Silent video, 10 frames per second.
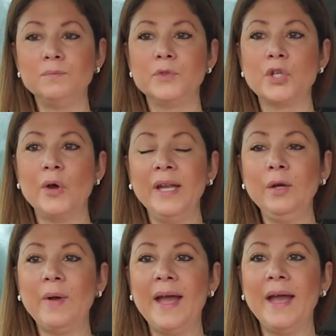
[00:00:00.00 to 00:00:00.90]
So
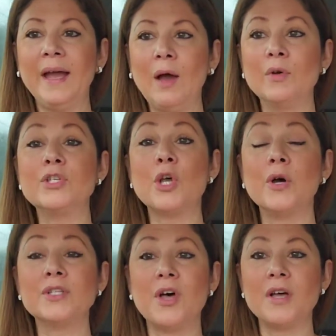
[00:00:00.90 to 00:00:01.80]
anyway, I was so
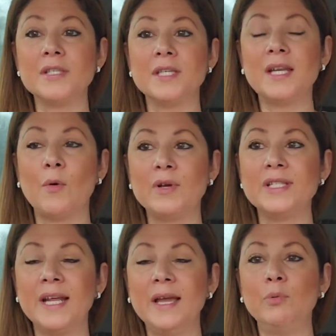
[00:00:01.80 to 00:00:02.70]
exhausted I
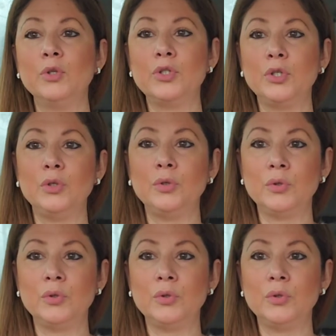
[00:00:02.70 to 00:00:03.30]
wasn't able to